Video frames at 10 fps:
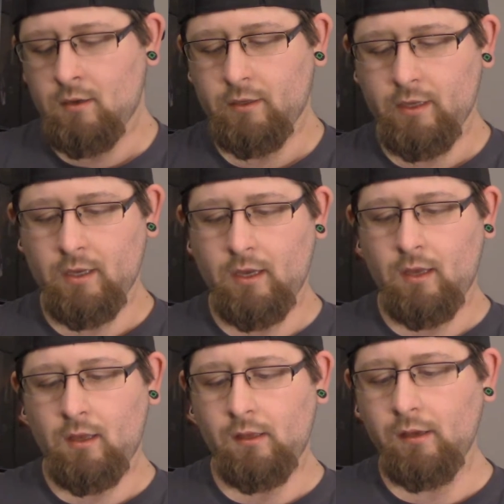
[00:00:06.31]

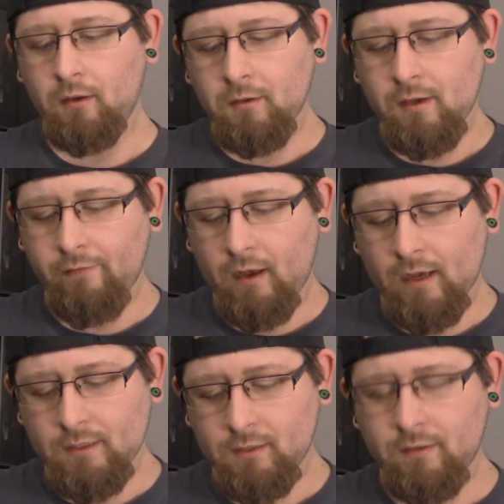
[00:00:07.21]
Okay, Hills Have
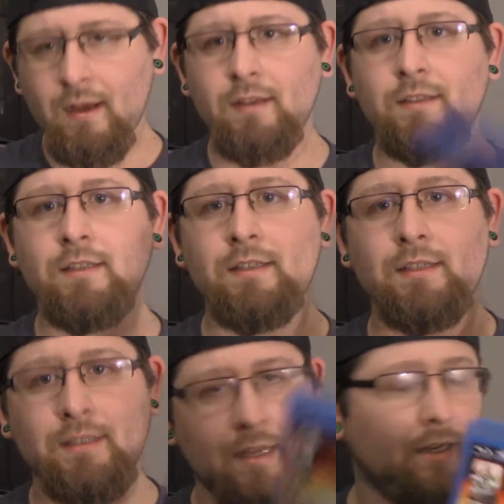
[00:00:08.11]
Eyes
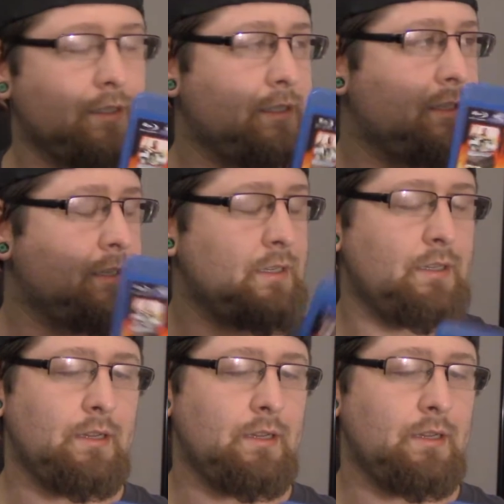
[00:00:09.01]
2006.